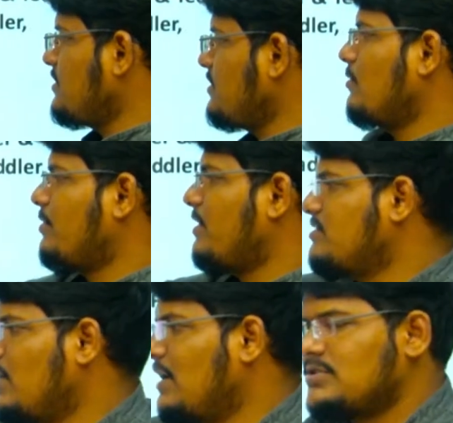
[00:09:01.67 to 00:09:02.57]
comprehensive
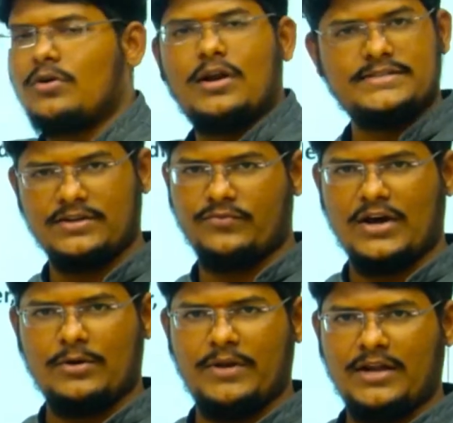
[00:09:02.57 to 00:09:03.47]
also called as
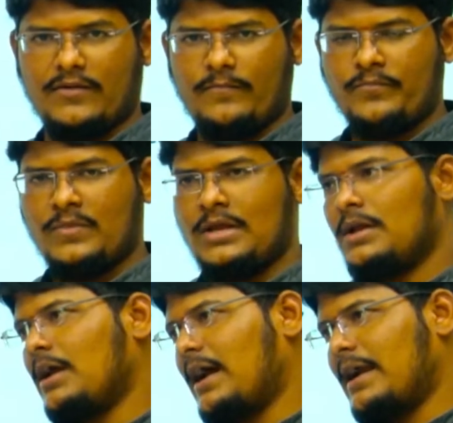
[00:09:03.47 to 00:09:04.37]
formative,
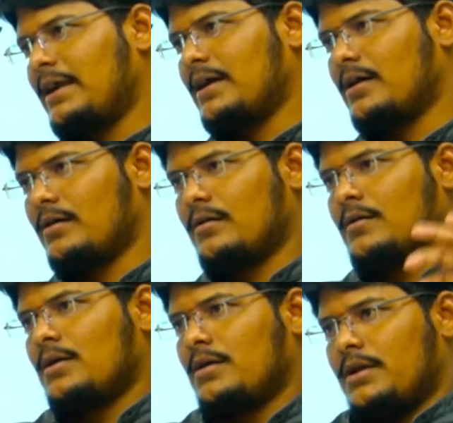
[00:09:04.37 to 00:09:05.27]
and
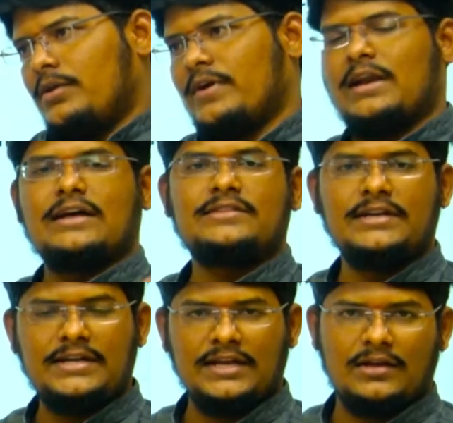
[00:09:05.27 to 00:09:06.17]
even
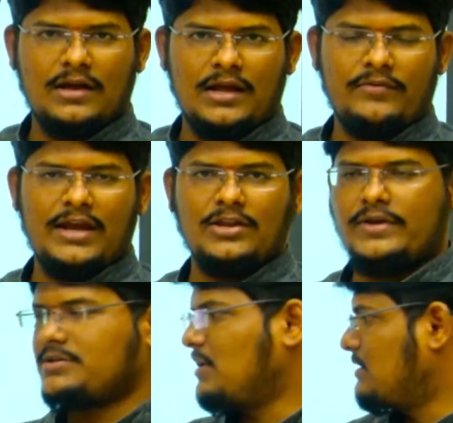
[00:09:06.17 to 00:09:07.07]
authentic
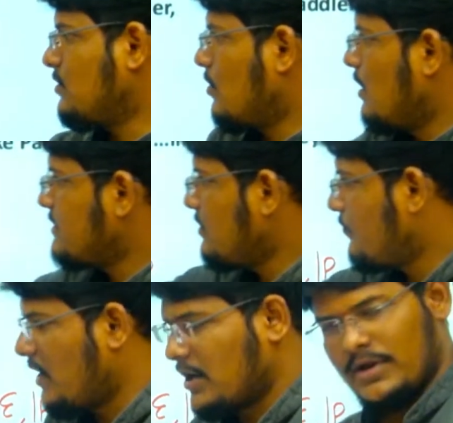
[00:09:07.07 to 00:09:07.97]
evaluation also called as
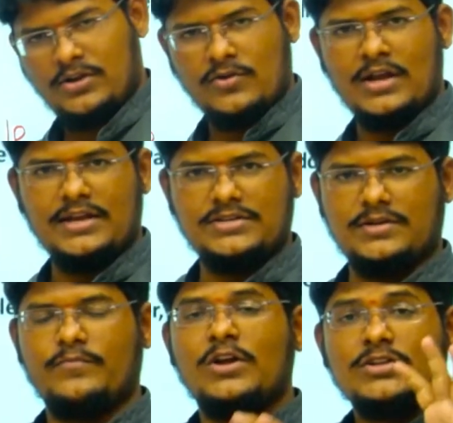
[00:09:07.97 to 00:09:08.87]
formative evaluation.
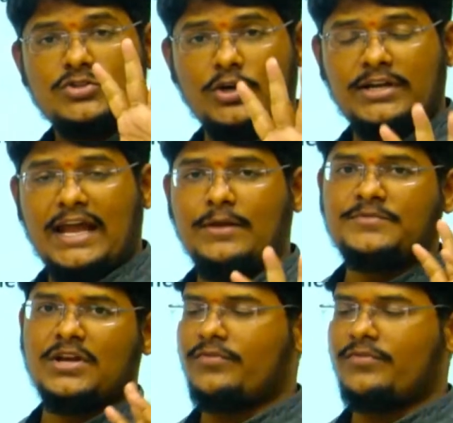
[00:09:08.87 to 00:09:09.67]
So types of